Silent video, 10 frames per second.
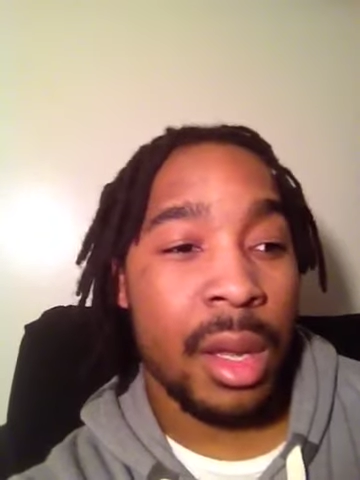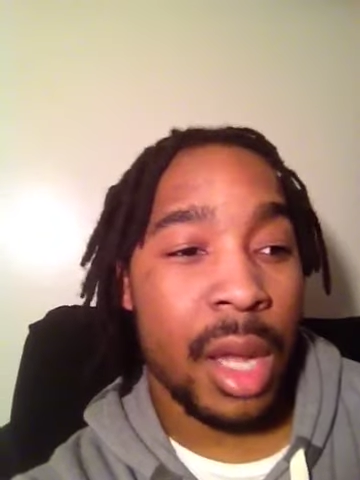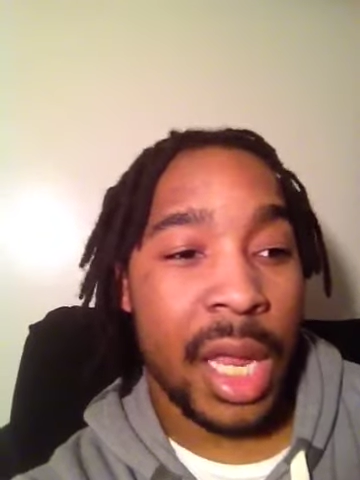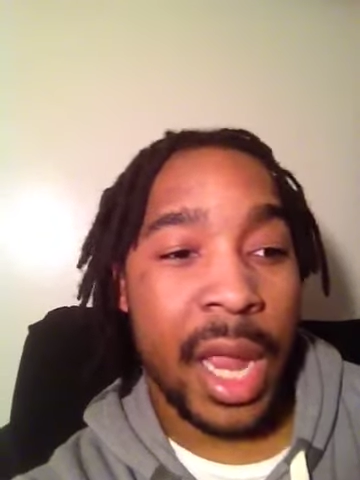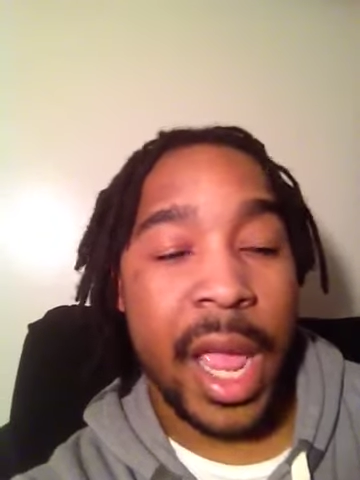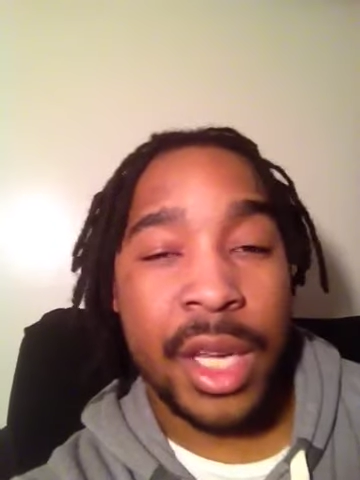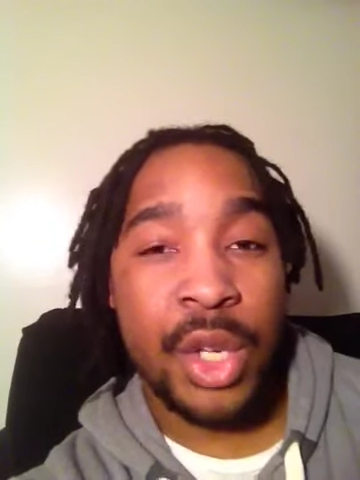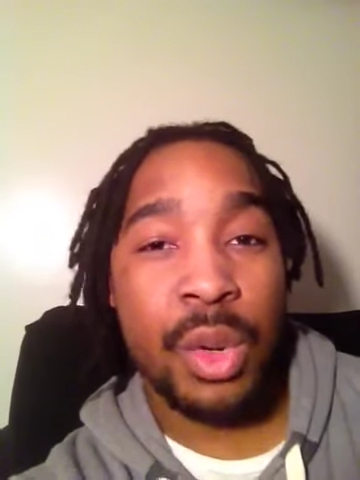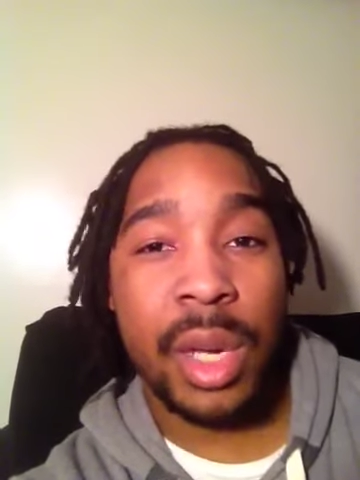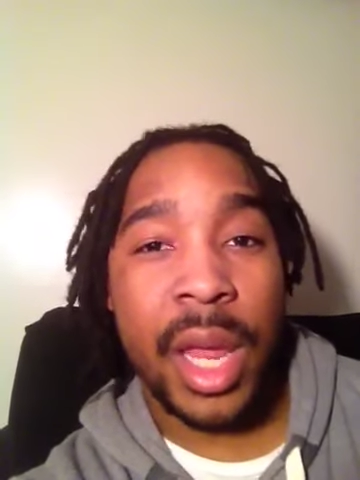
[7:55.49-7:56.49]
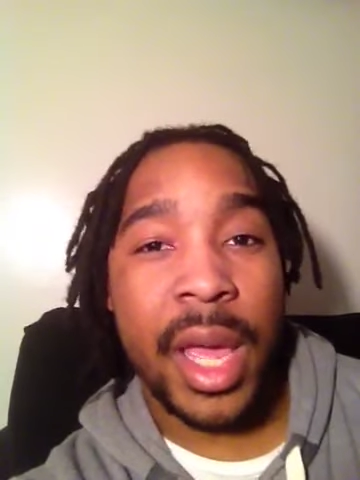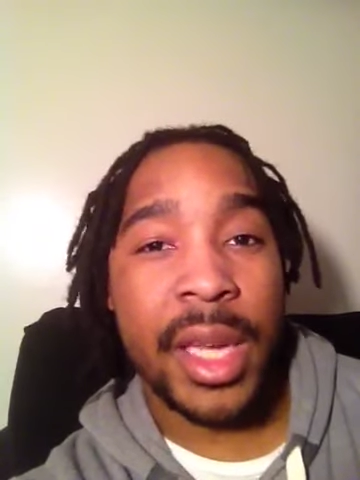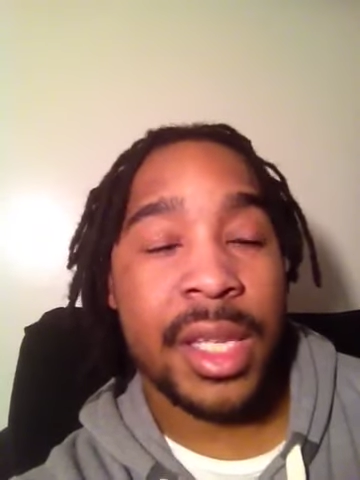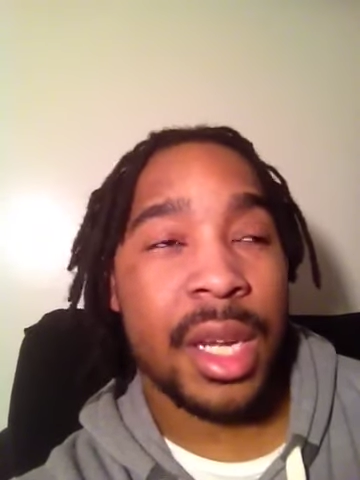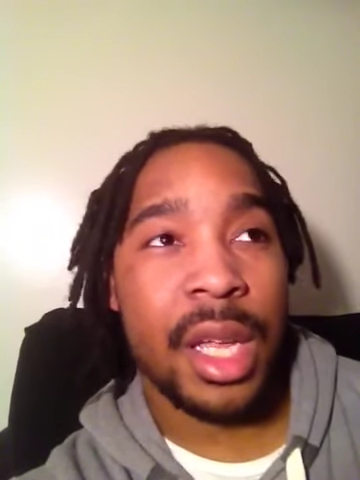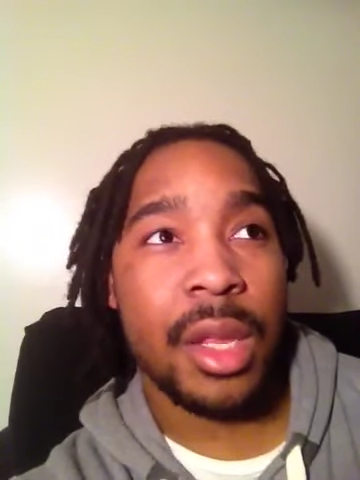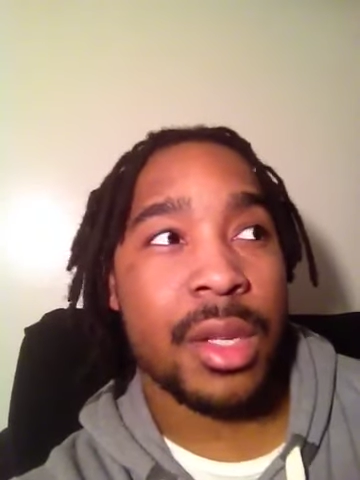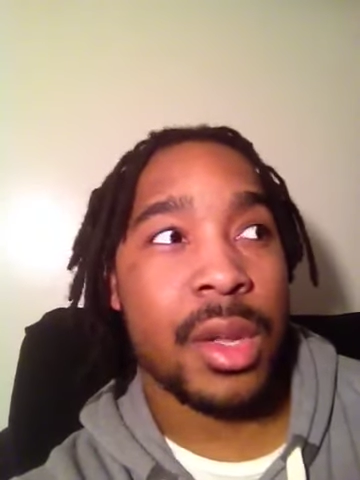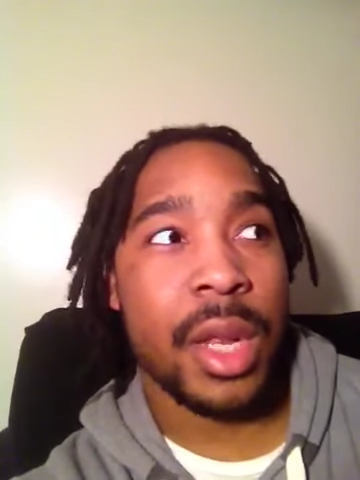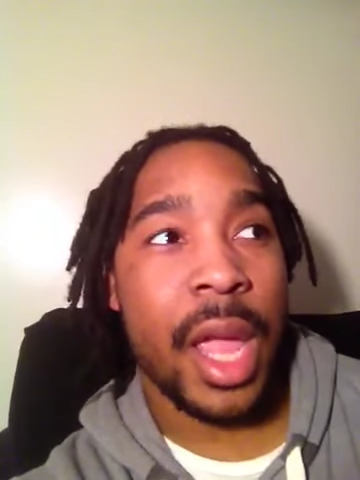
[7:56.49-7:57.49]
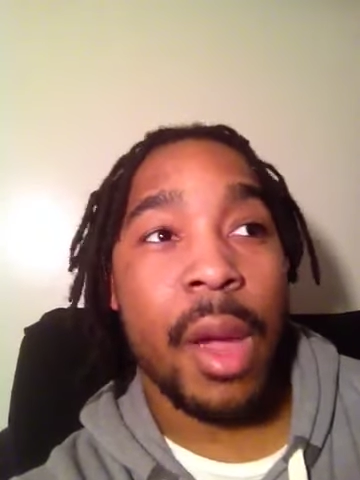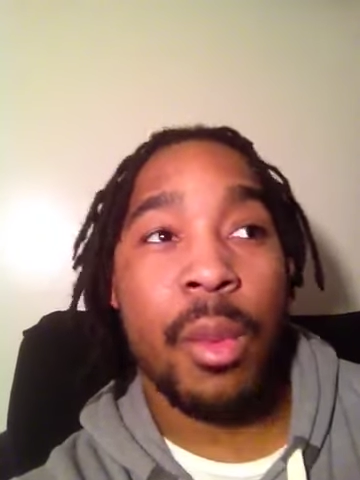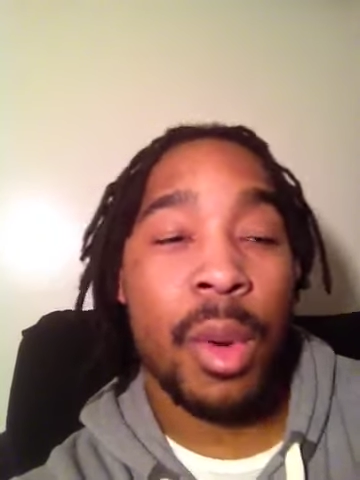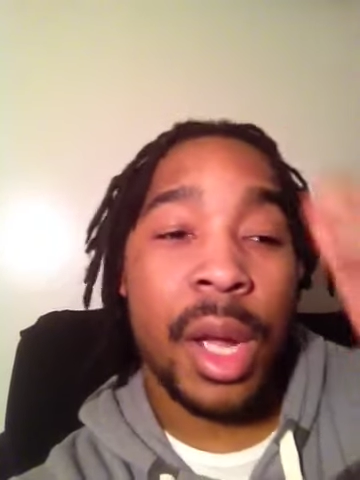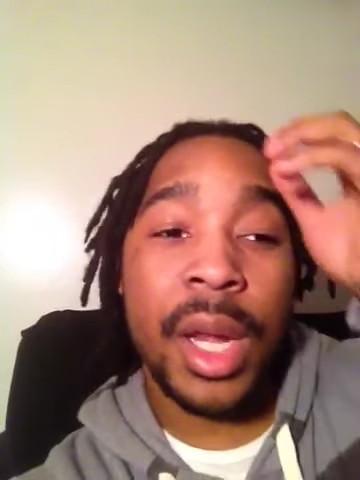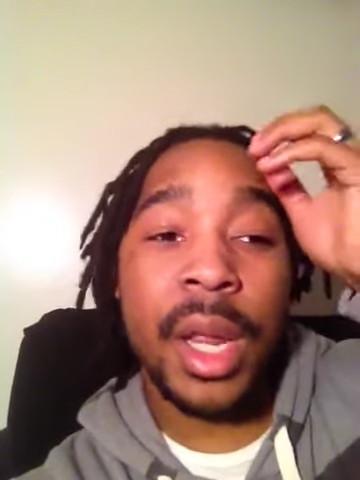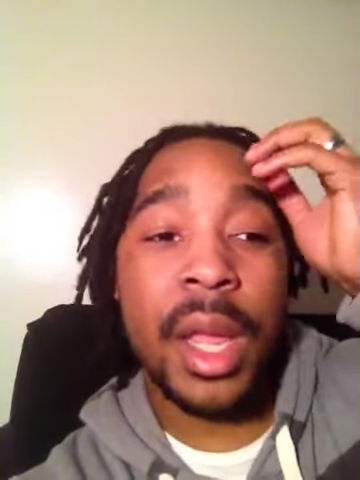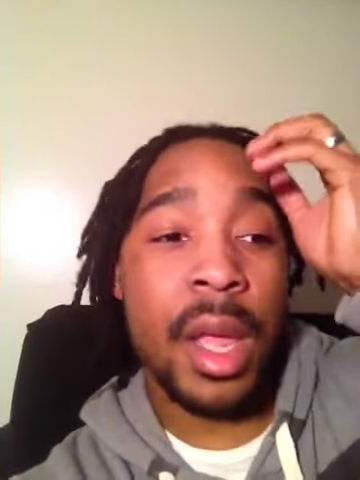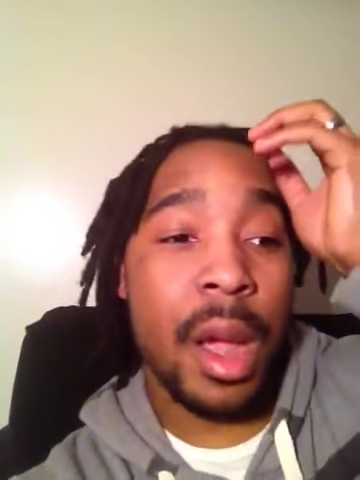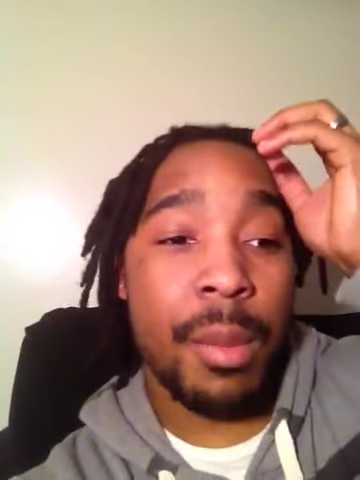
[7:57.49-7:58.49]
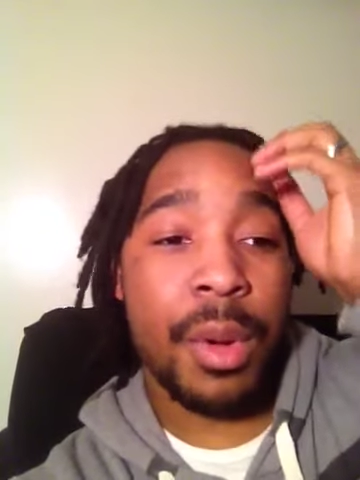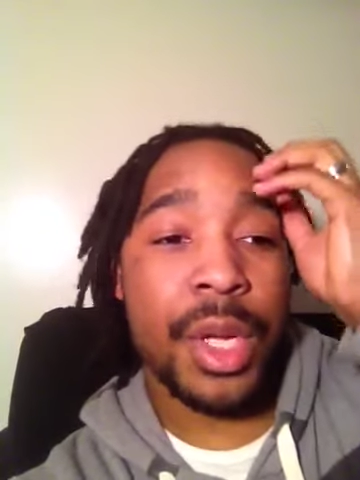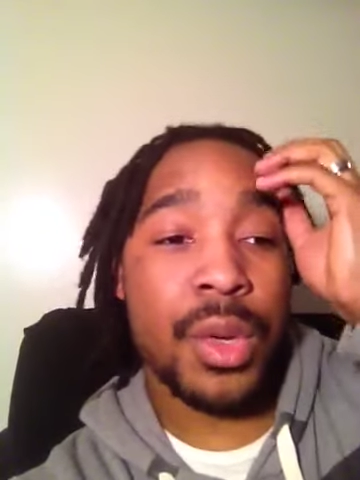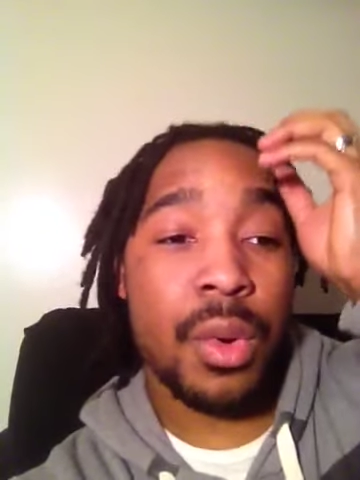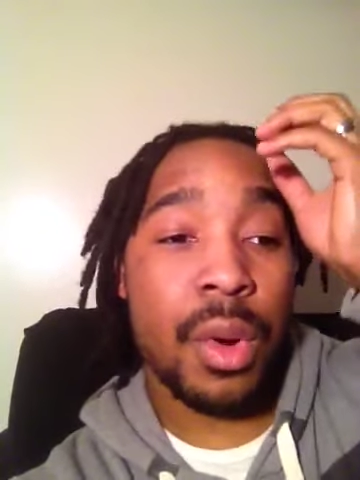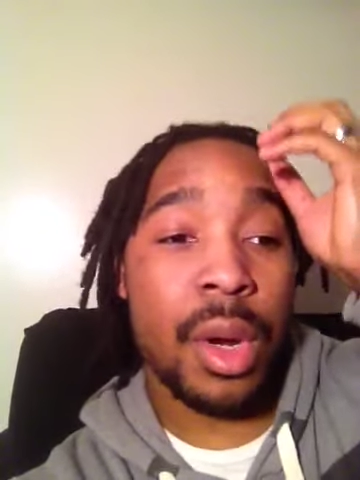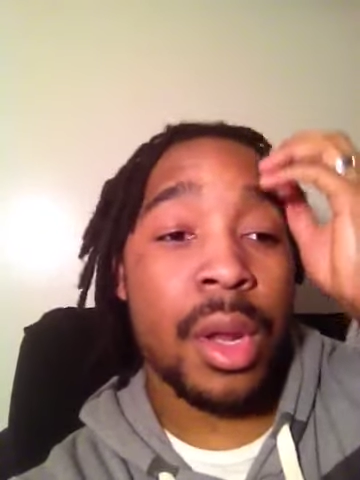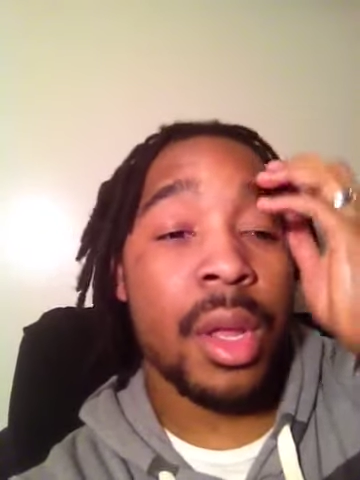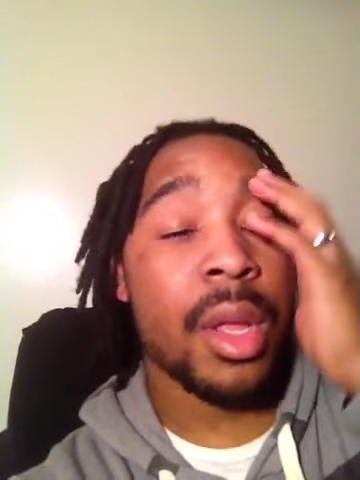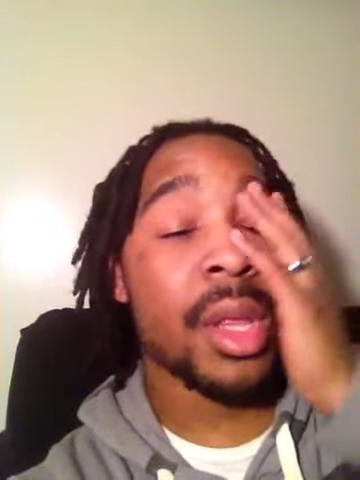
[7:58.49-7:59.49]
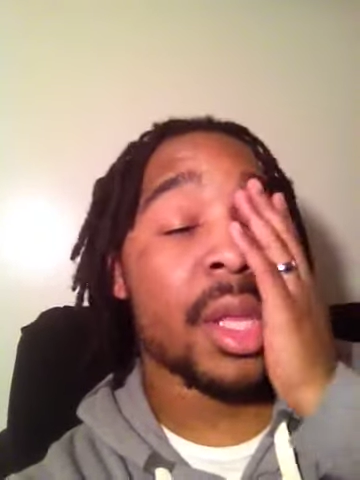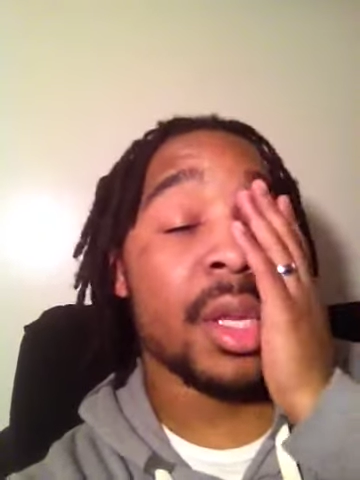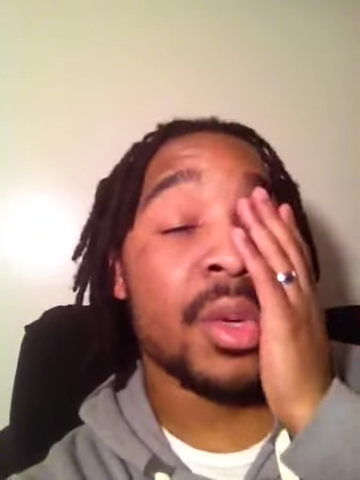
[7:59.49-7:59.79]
it had two lights, and the others only had one. I'm pretty sure the ones